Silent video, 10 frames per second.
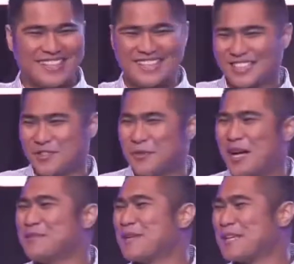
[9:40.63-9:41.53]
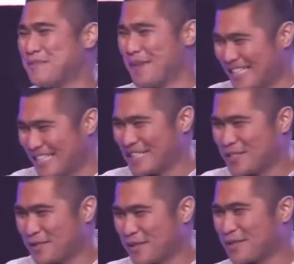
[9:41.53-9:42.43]
So, one big
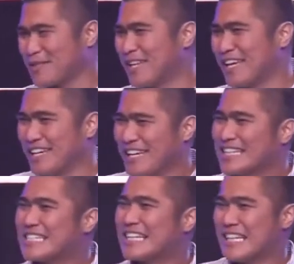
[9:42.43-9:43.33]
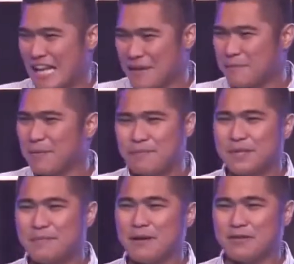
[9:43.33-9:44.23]
message for today is climb up
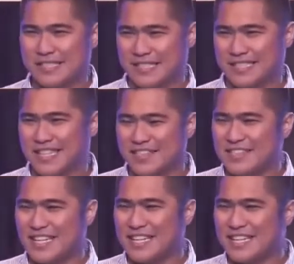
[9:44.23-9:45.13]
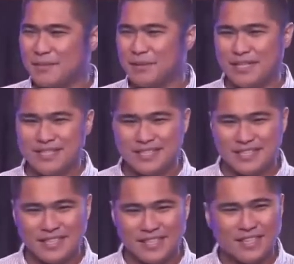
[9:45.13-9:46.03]
the mountain. Can you say that,
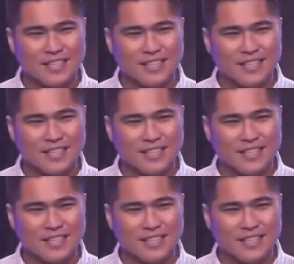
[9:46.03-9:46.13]
please?